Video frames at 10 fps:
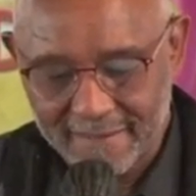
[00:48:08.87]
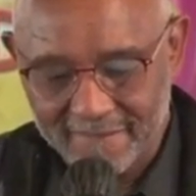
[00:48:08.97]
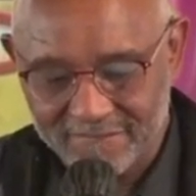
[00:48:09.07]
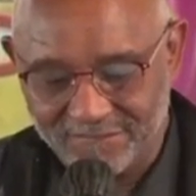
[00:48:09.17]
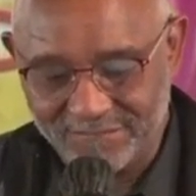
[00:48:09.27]

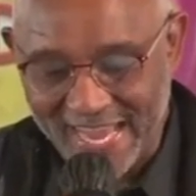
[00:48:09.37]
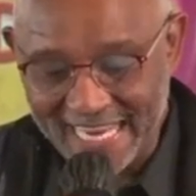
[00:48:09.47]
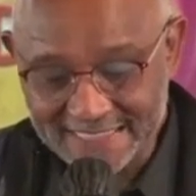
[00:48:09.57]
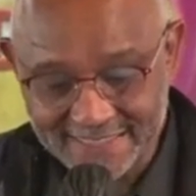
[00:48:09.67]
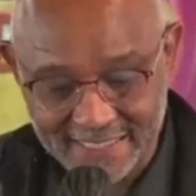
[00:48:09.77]
fasted
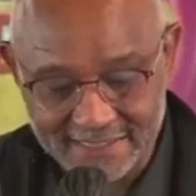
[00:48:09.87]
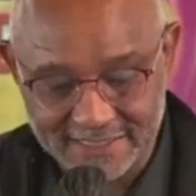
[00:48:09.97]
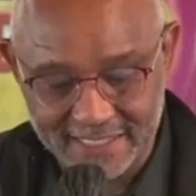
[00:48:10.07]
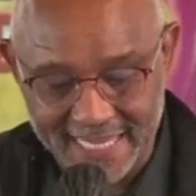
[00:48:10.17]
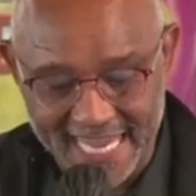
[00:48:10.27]
until
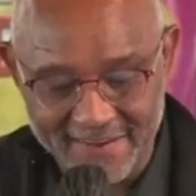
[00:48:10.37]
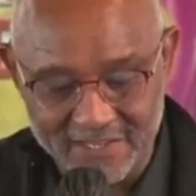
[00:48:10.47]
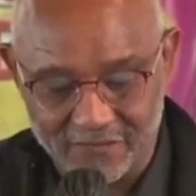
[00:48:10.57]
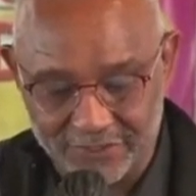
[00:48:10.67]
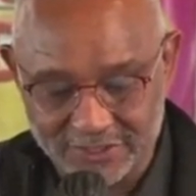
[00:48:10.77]
evening for
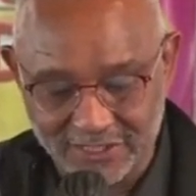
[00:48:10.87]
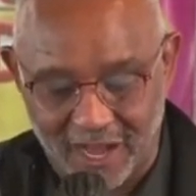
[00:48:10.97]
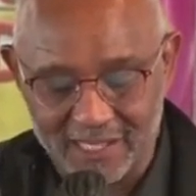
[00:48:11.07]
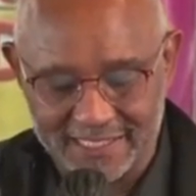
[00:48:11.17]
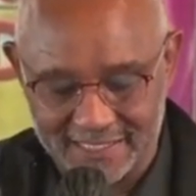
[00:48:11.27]
Saul and
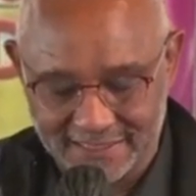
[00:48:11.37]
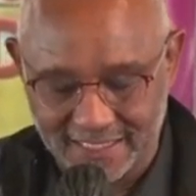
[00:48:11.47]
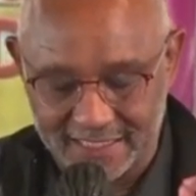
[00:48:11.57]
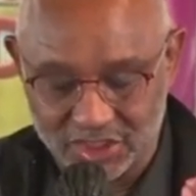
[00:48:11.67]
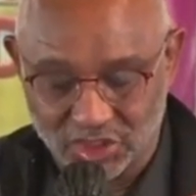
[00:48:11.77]
his son
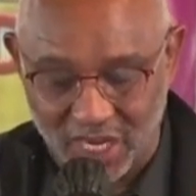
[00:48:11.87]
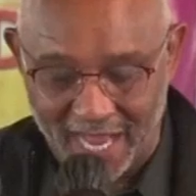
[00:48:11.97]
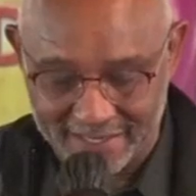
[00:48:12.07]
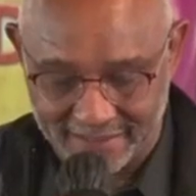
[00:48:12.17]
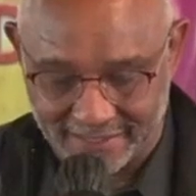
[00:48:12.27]

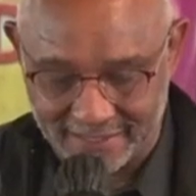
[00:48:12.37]
Jonathan,